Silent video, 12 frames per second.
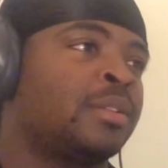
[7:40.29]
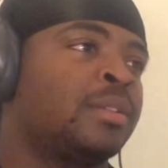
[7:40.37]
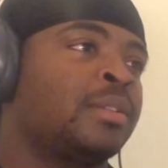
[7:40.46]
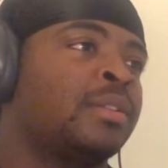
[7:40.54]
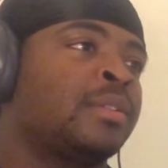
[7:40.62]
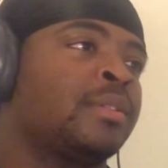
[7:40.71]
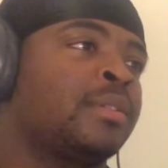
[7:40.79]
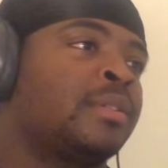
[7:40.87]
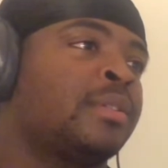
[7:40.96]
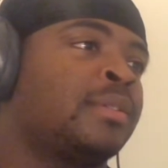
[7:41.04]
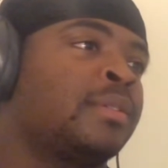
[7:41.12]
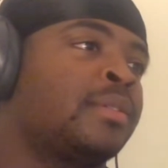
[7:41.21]
We just know
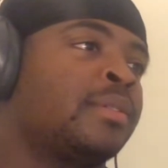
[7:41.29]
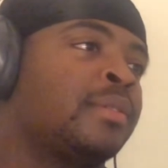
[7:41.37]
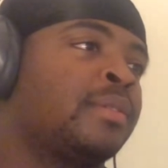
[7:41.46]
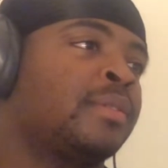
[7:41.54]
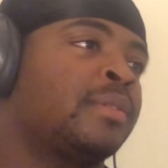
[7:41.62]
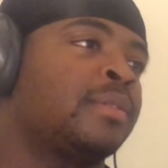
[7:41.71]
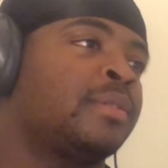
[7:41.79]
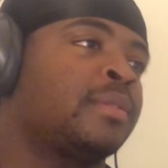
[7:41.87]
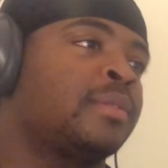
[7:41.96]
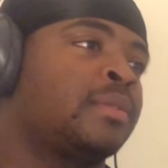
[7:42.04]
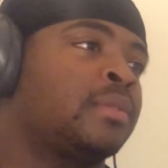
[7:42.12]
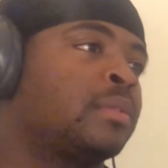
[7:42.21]
that pain. do Those aren't
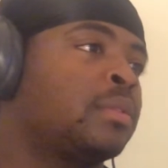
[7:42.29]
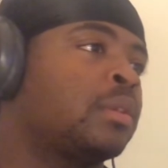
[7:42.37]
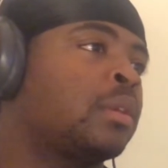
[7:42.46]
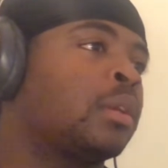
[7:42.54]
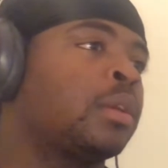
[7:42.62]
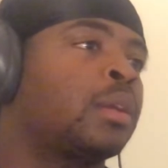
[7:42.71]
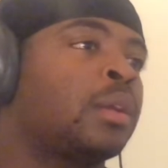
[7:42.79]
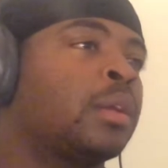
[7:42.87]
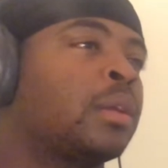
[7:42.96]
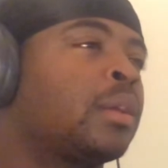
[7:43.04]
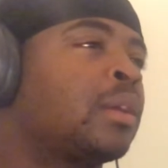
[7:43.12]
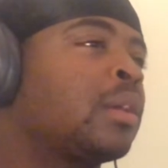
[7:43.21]
even real Lego.
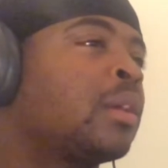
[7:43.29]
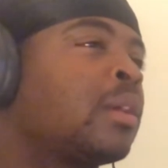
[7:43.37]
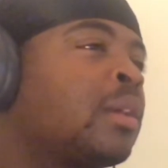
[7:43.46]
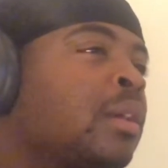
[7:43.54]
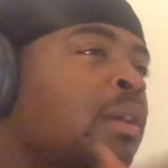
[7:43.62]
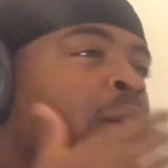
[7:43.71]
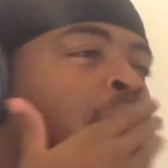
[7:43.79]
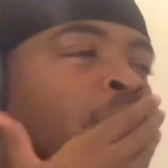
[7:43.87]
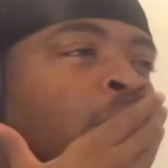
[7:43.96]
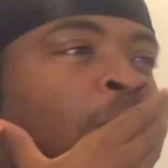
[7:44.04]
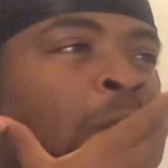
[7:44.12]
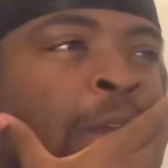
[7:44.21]
Oh, this is poor.
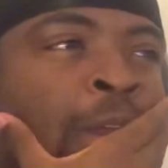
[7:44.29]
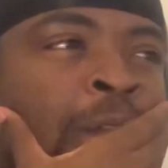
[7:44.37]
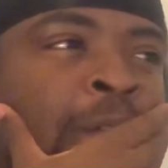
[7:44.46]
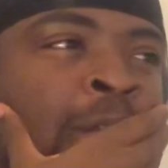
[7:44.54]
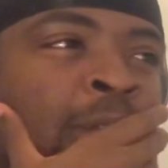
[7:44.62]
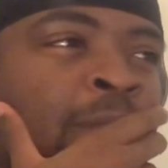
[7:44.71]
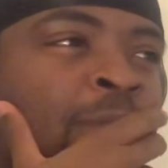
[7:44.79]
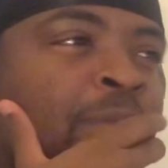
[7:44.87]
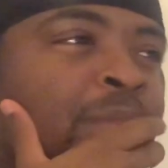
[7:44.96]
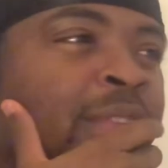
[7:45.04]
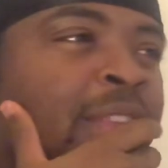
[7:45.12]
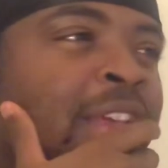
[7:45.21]
Put a
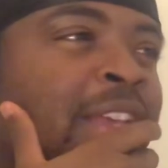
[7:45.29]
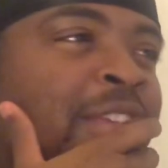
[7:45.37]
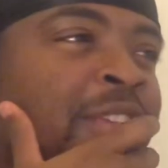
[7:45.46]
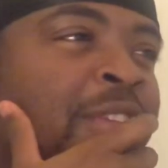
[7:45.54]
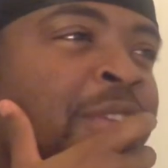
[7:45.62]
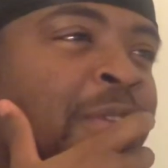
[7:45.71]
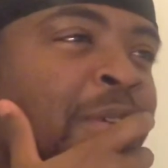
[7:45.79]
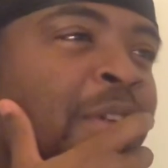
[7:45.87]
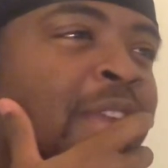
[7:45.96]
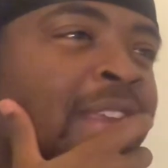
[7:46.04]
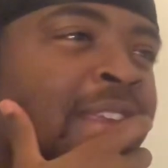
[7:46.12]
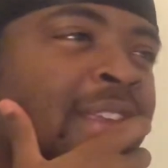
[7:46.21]
sock on. That's
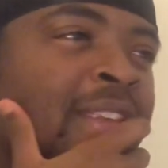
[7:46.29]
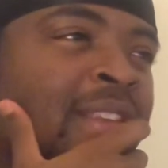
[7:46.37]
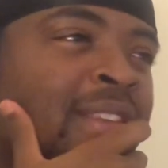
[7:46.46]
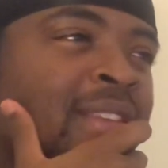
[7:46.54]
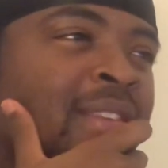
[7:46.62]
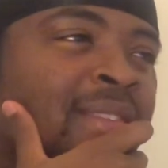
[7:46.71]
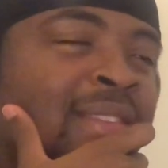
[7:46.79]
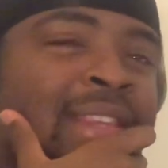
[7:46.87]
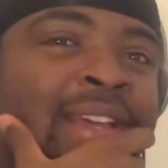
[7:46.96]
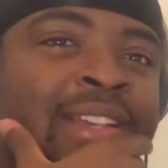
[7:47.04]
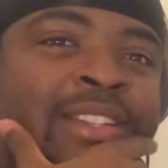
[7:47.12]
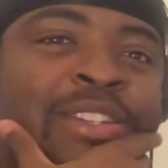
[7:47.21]
shocking. Oh,
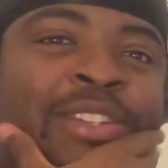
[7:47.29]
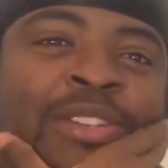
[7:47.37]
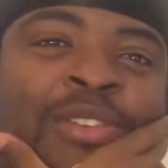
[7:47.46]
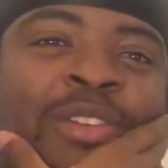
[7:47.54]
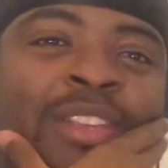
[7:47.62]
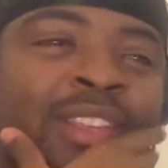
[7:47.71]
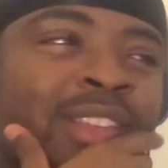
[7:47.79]
that is shocking.